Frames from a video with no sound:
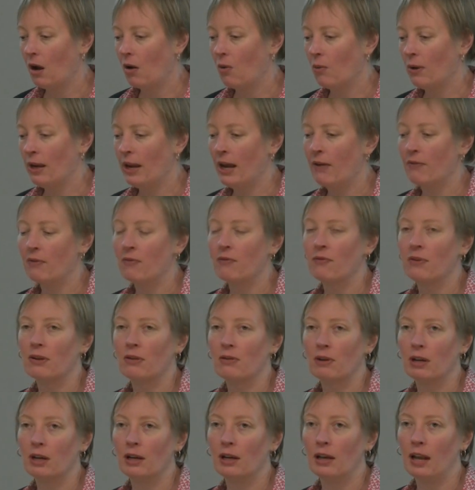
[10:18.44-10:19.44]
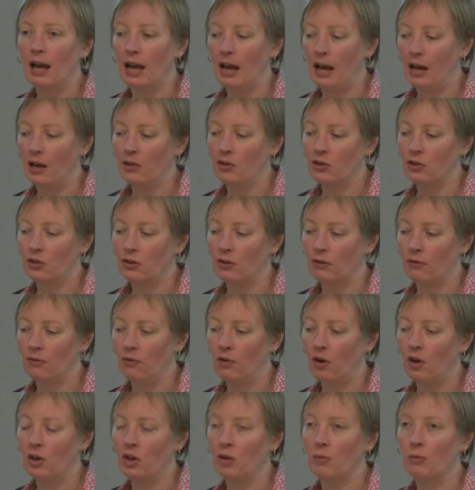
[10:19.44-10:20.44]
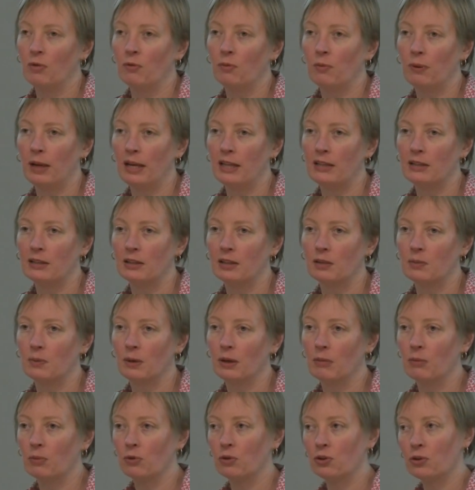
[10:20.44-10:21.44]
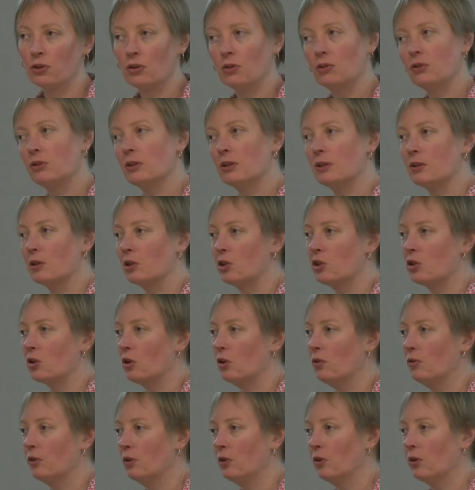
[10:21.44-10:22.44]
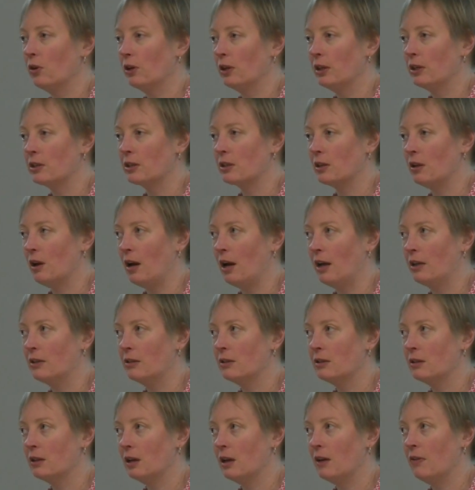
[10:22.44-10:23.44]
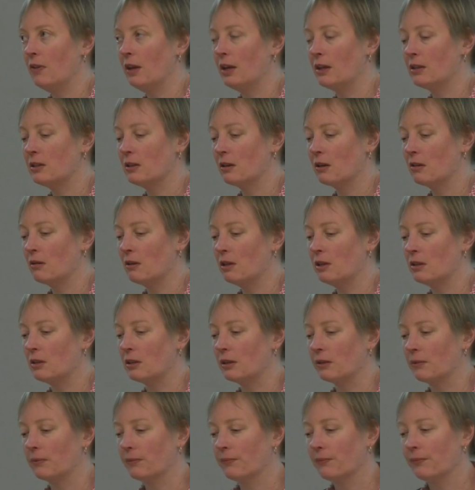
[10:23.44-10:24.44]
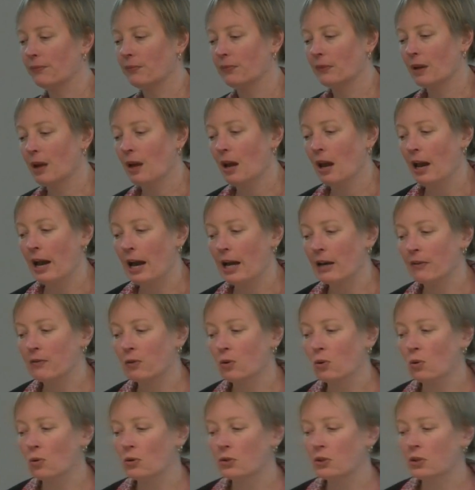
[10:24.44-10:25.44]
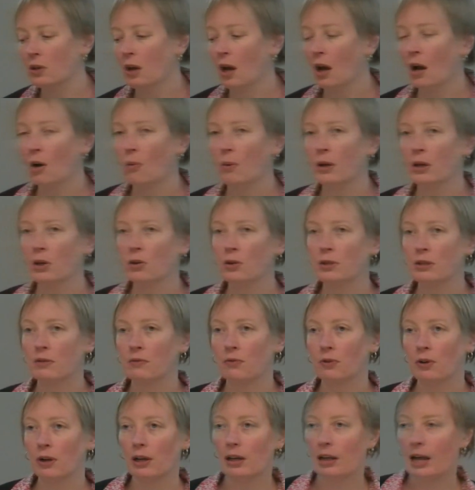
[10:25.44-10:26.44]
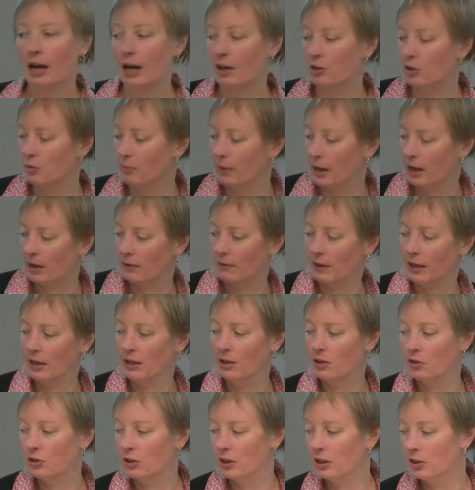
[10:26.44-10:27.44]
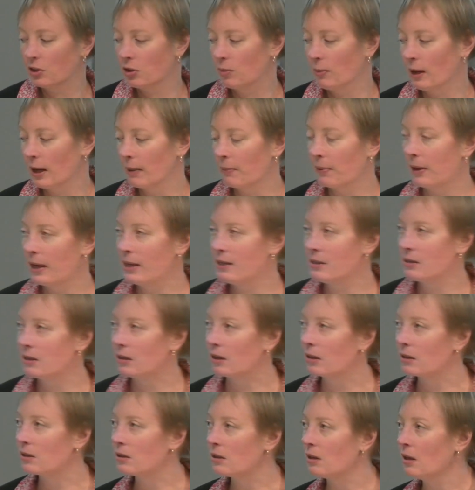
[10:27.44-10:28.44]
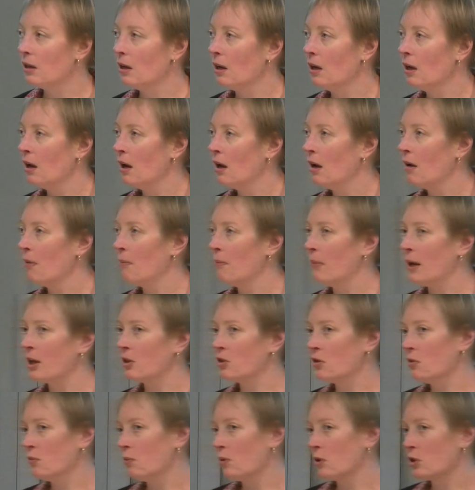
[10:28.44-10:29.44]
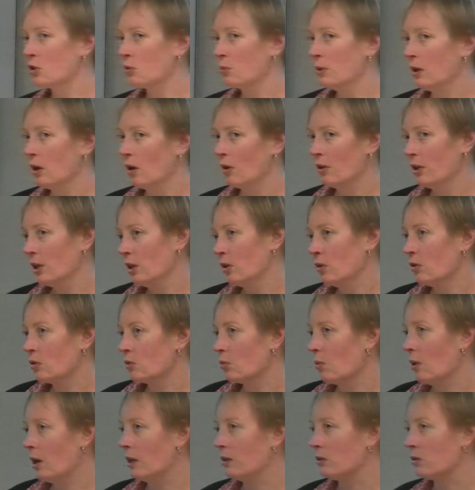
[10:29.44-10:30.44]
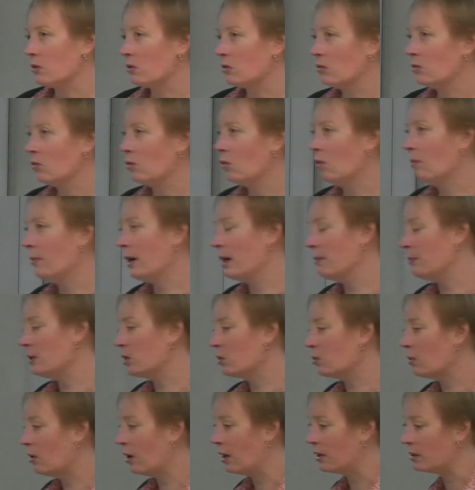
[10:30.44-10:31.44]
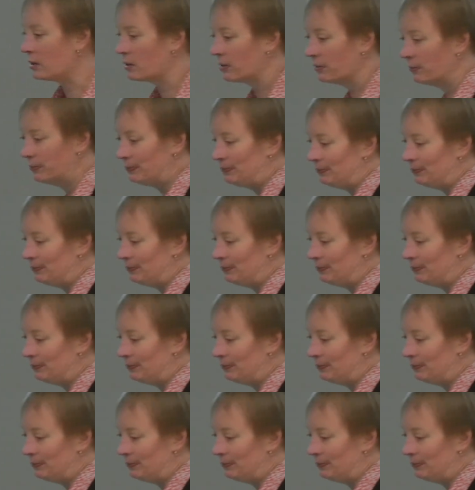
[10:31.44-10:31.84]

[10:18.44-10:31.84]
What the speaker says: We have a very large volume of plastics being produced, as I showed in the earlier slides, and that's increasing. And of course, we use a very large amount of energy to make plastics, much of which we only use once or maybe twice.